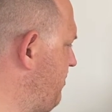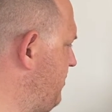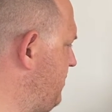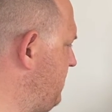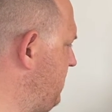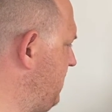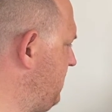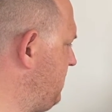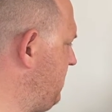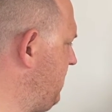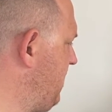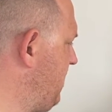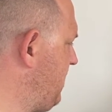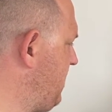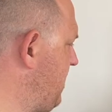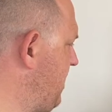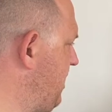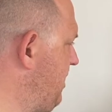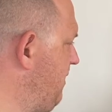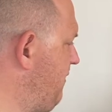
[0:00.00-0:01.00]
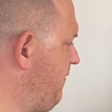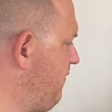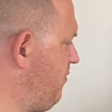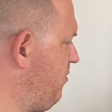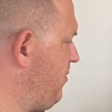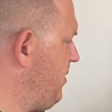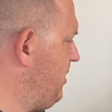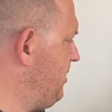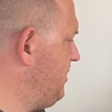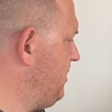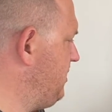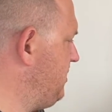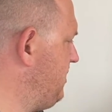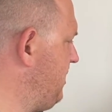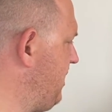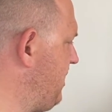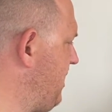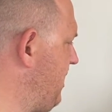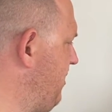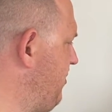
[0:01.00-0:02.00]
68K for my
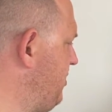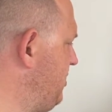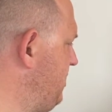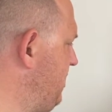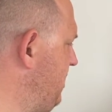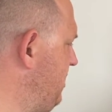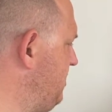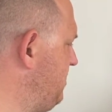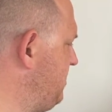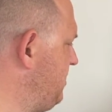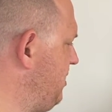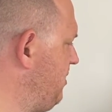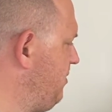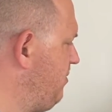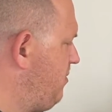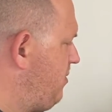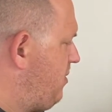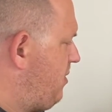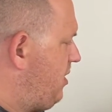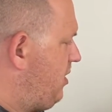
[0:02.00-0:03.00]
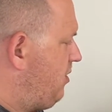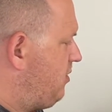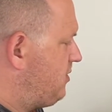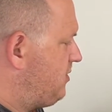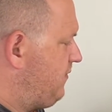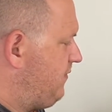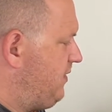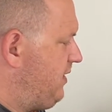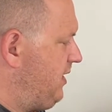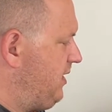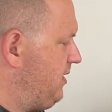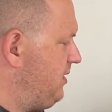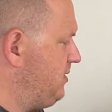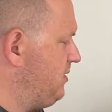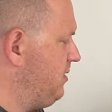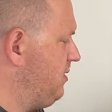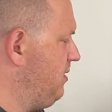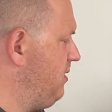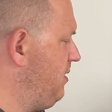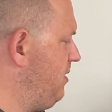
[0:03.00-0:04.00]
68K machine. So a lot of these
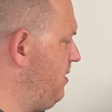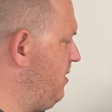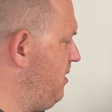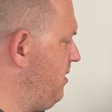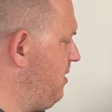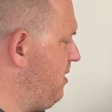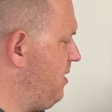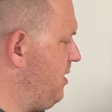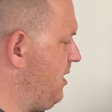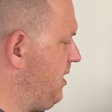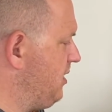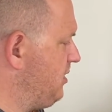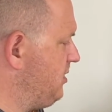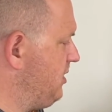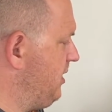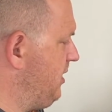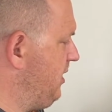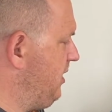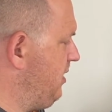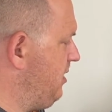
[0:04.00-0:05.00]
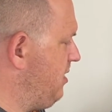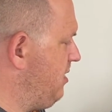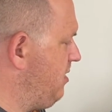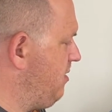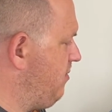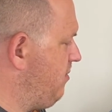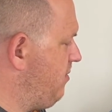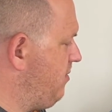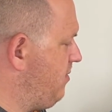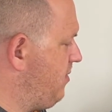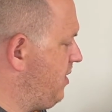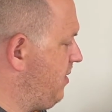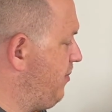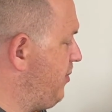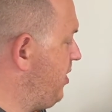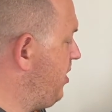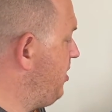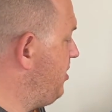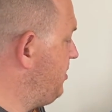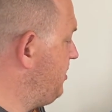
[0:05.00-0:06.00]
I actually I
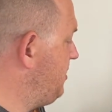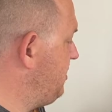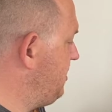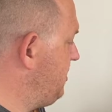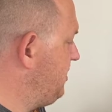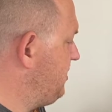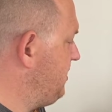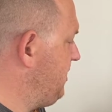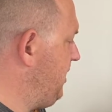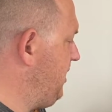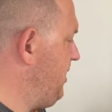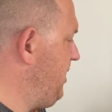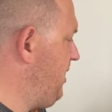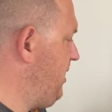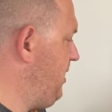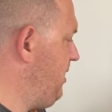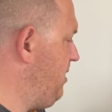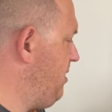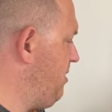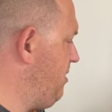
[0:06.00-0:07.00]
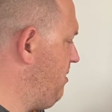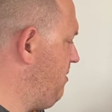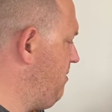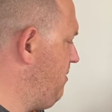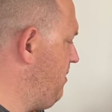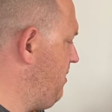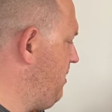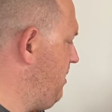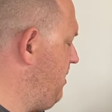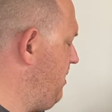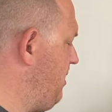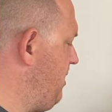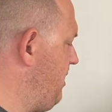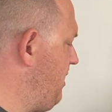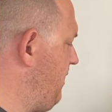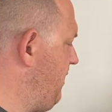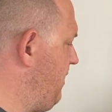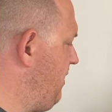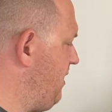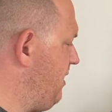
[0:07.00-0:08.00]
burned to CD, and
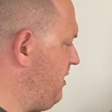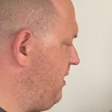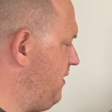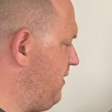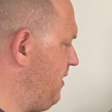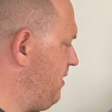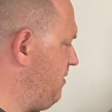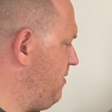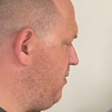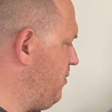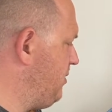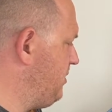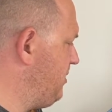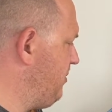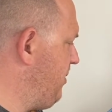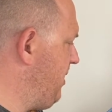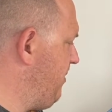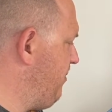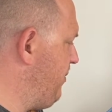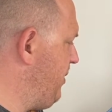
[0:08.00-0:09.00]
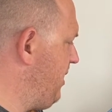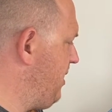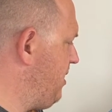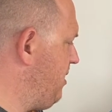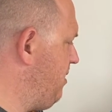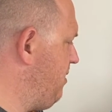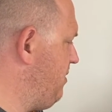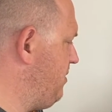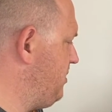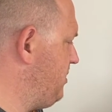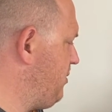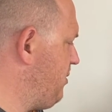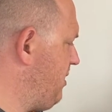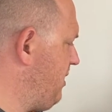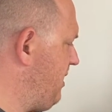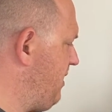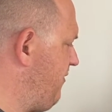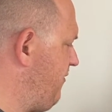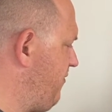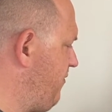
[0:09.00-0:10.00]
then anything that was a bit bigger. So I
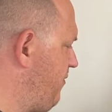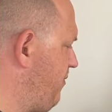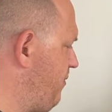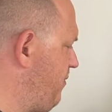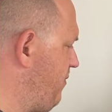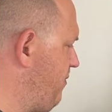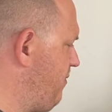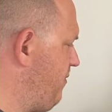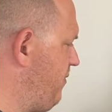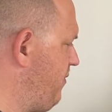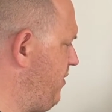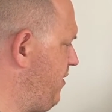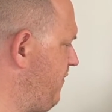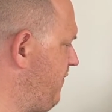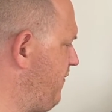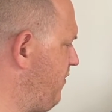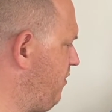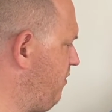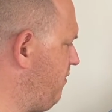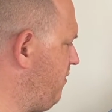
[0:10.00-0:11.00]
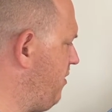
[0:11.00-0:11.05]
have the full